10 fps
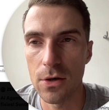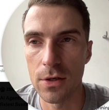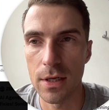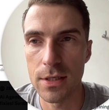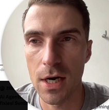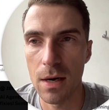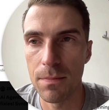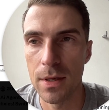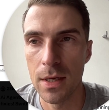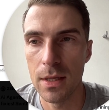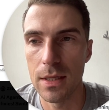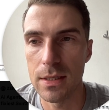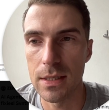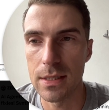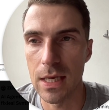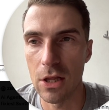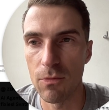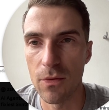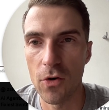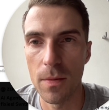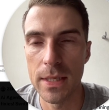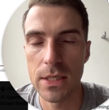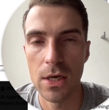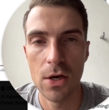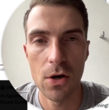On the top, this is a scale of performance.